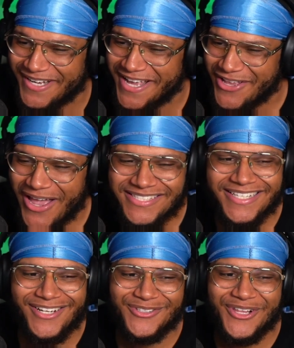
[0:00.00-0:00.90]
Y'all seen
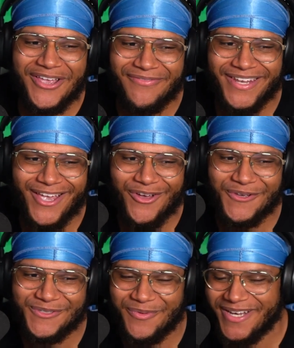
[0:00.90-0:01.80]
those like
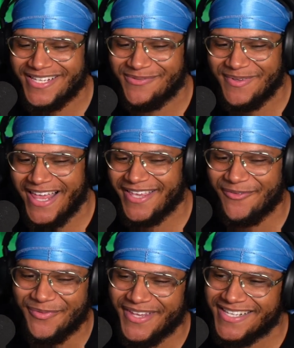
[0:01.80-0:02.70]
videos where niggas be like
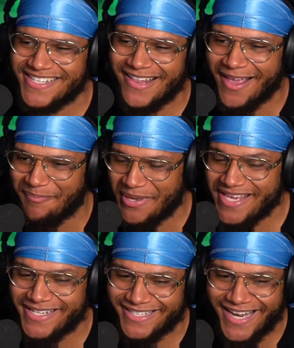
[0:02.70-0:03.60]
niggas that like
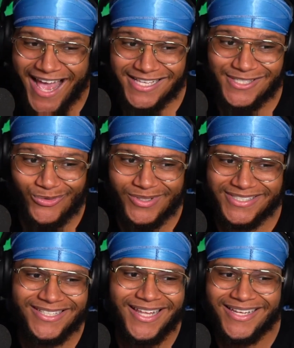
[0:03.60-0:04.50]
peaked in high school and
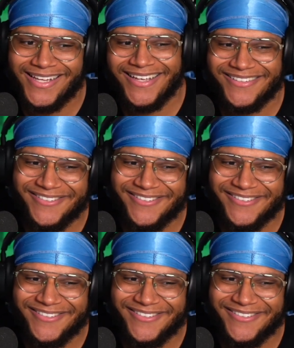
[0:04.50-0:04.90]
shit like that?